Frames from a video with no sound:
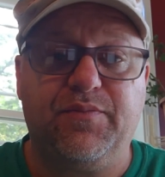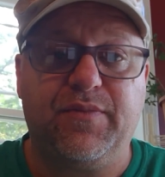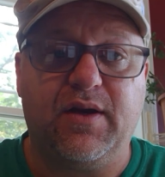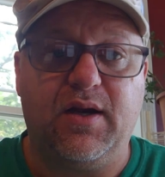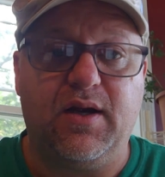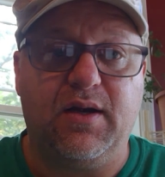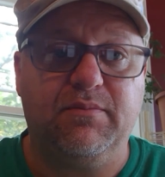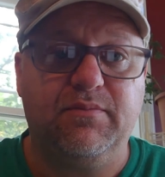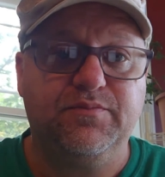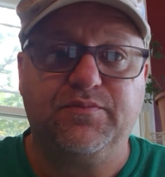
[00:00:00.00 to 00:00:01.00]
I
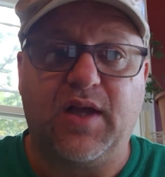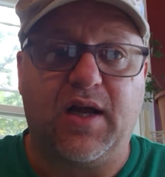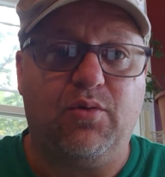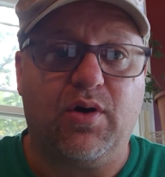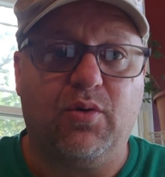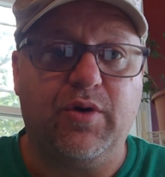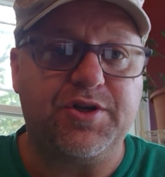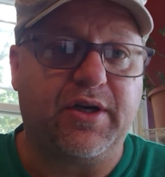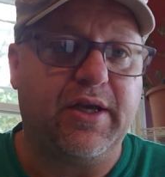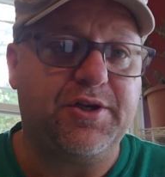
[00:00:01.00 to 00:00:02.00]
don't want to wish
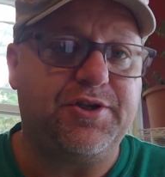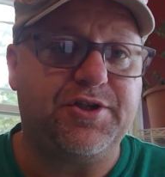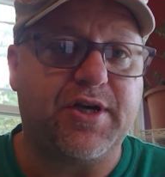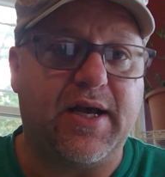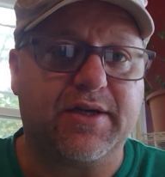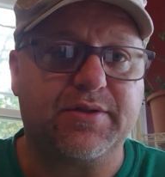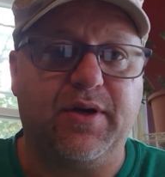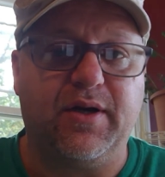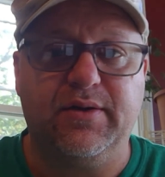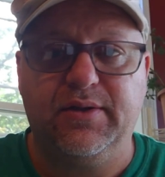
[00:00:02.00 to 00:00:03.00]
against you, Jax,
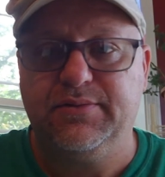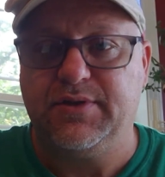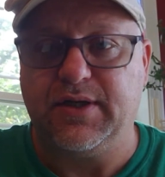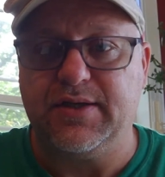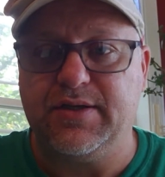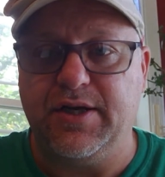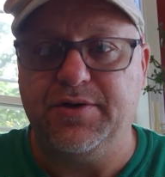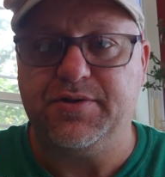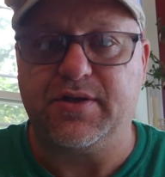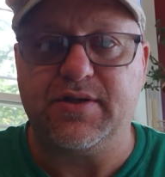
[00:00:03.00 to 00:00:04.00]
but to
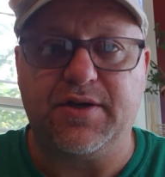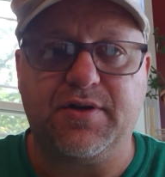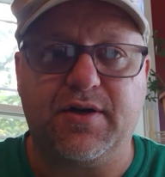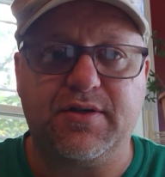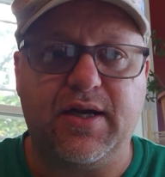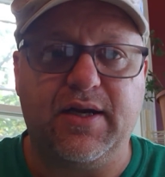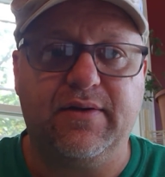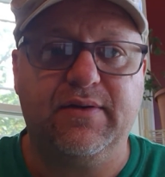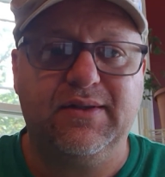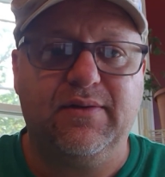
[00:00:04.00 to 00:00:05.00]
continued success, Dirte,